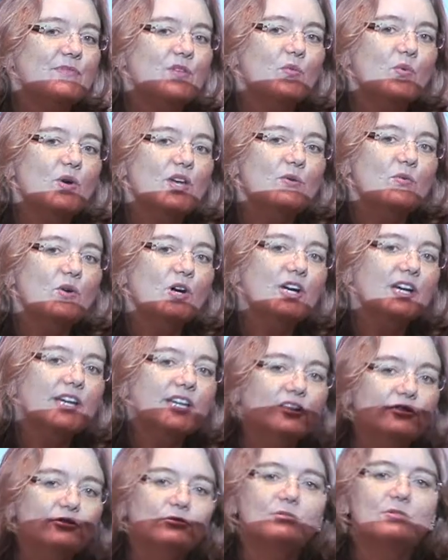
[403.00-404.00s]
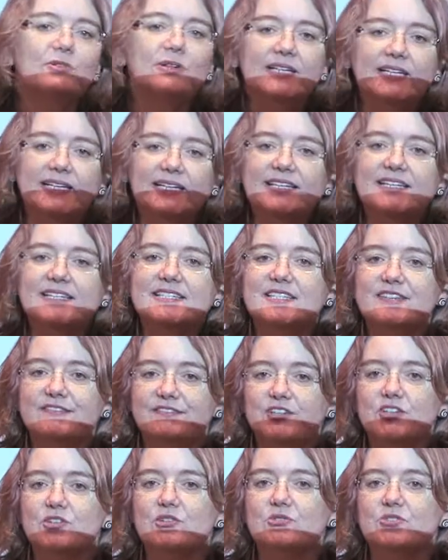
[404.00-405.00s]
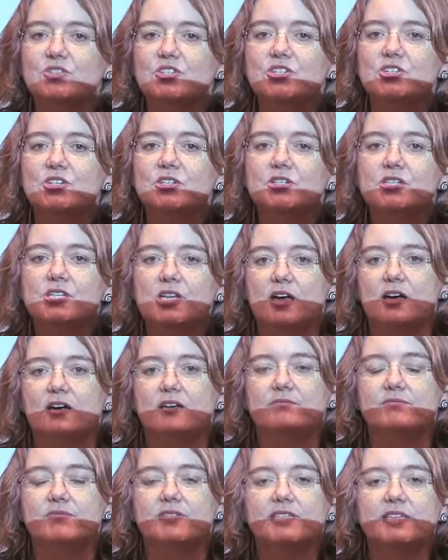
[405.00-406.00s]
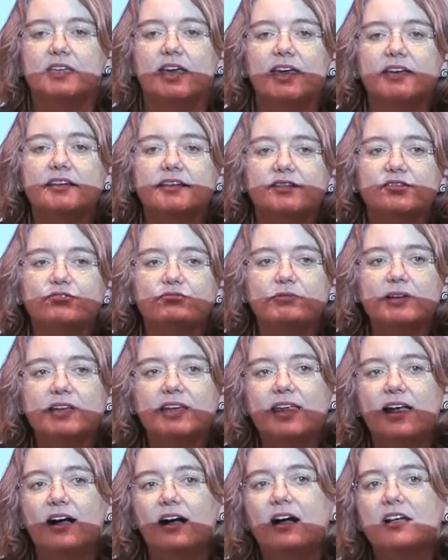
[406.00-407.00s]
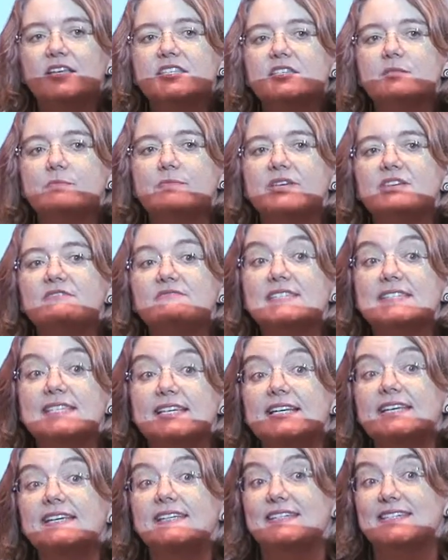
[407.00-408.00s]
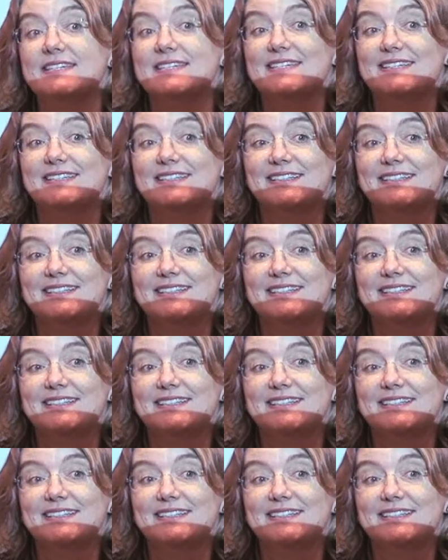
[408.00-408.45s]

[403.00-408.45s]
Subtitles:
We work in really difficult times, and it's really hard to be resilient